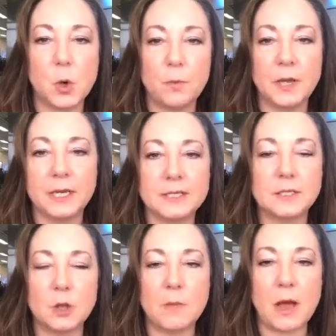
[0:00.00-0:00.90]
open. It's
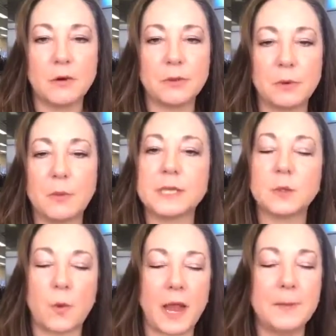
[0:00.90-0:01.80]
still about 3
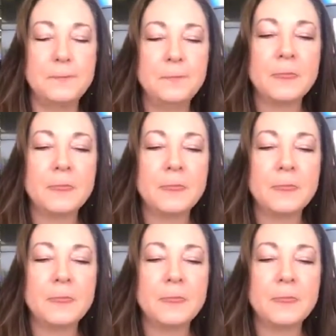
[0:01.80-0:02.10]
weeks away.